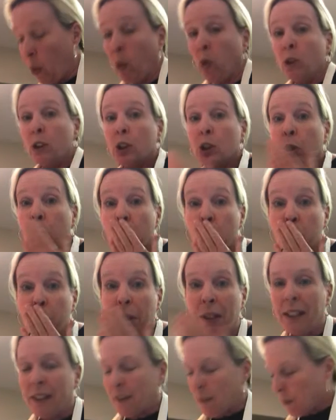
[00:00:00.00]
Excuse
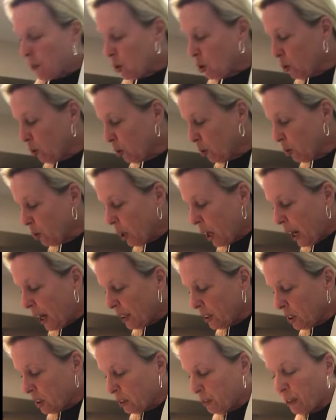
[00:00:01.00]
me.
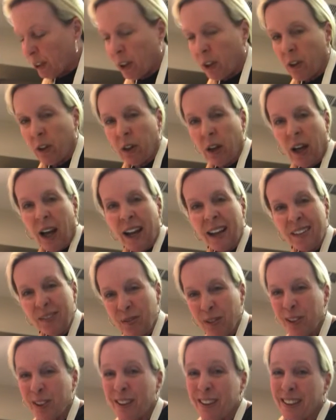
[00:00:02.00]
I just figure I
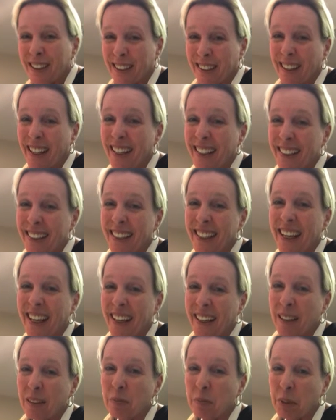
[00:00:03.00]
really like
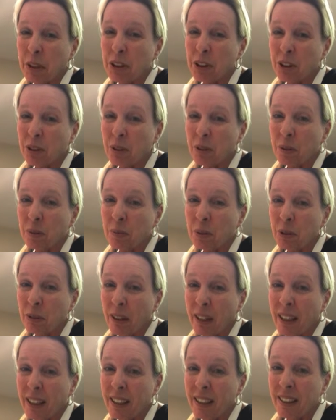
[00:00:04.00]
canned mushrooms,
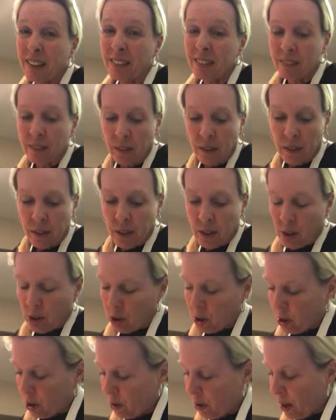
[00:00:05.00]
right?
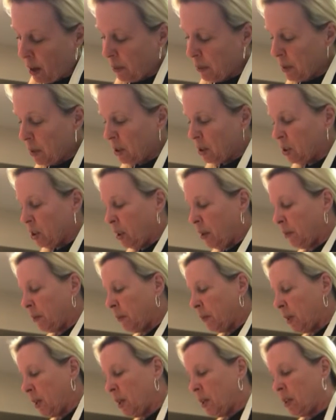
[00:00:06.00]
So I'm gonna
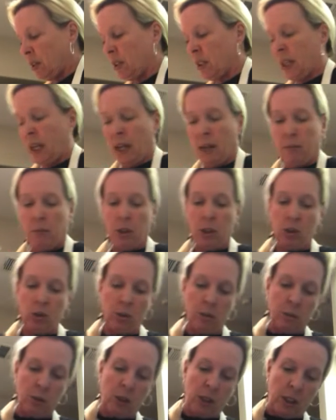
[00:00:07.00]
dump canned
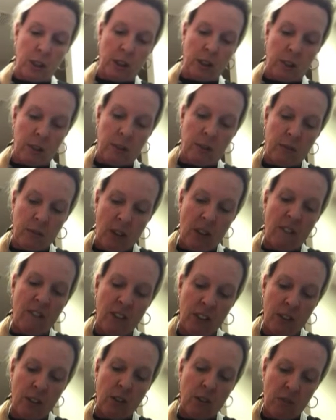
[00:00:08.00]
mushrooms in there. I
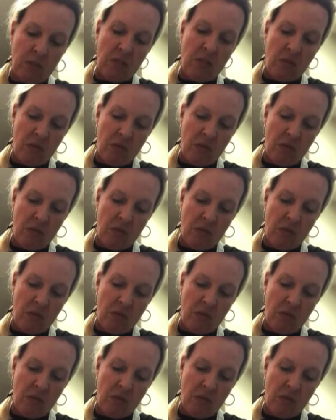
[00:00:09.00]
figured